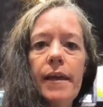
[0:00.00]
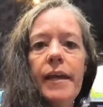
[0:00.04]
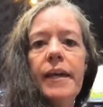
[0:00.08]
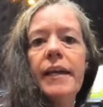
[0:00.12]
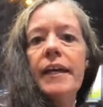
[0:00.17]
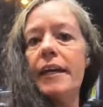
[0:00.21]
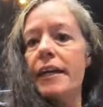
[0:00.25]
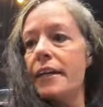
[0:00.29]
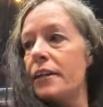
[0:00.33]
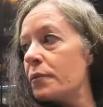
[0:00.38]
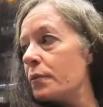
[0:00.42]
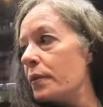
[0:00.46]

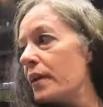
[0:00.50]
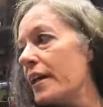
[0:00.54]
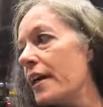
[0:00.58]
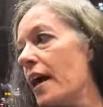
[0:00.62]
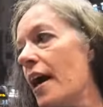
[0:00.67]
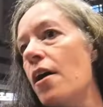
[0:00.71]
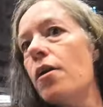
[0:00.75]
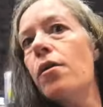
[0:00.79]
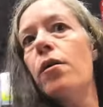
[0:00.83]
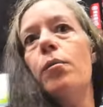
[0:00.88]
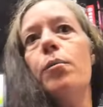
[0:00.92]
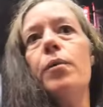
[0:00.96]
In we
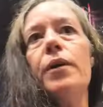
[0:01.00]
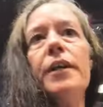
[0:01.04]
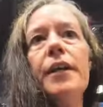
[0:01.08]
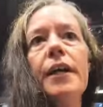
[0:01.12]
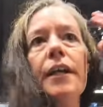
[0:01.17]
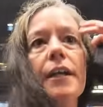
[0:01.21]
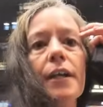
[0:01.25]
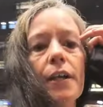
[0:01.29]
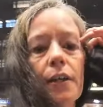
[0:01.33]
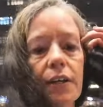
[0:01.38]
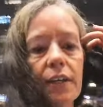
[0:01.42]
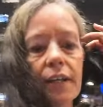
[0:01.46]
go. We're
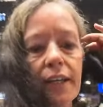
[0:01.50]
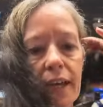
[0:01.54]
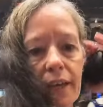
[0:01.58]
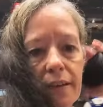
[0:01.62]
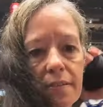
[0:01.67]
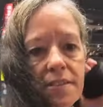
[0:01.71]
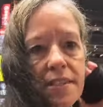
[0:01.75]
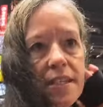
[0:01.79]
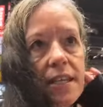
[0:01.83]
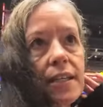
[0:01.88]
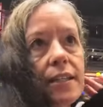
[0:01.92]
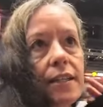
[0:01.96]
going to go to
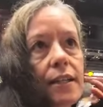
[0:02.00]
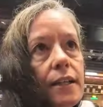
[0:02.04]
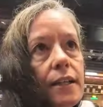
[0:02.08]
KFC.